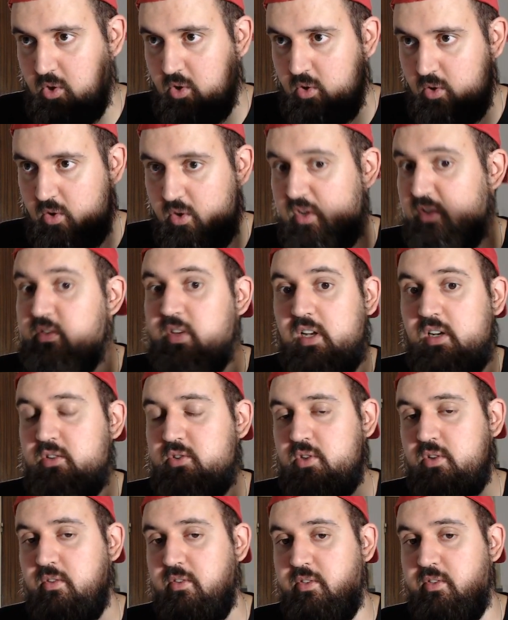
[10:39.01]
or
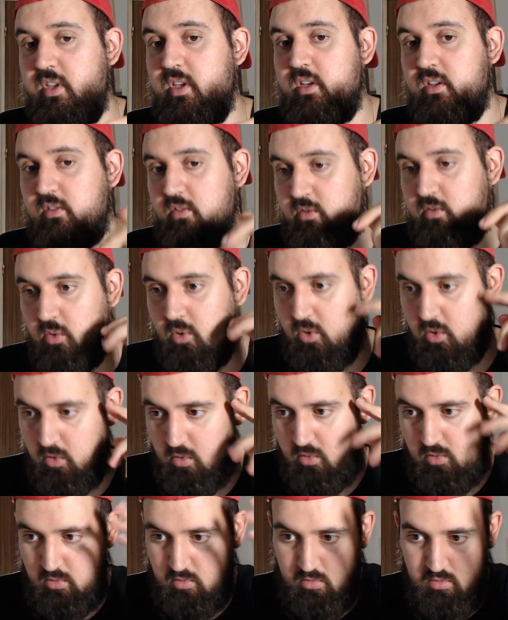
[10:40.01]
intelligent things
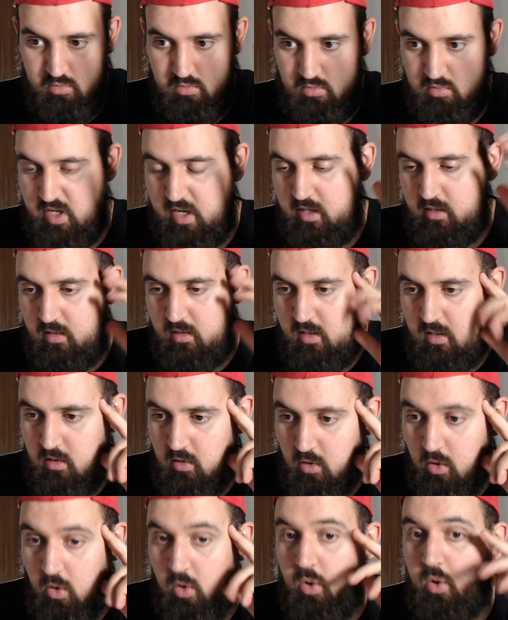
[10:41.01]
or yeah
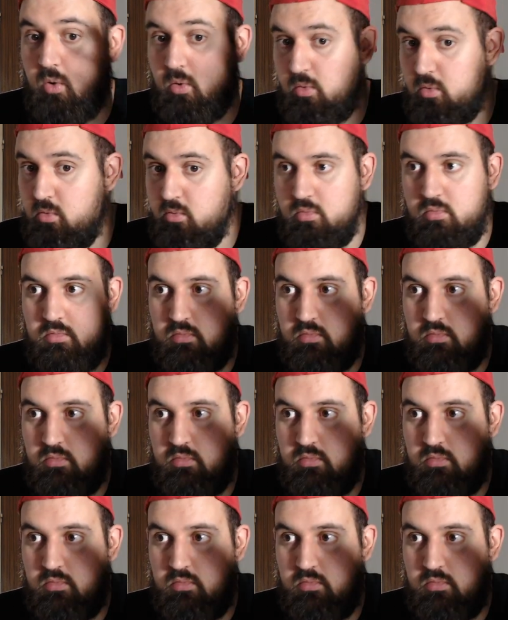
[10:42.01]
or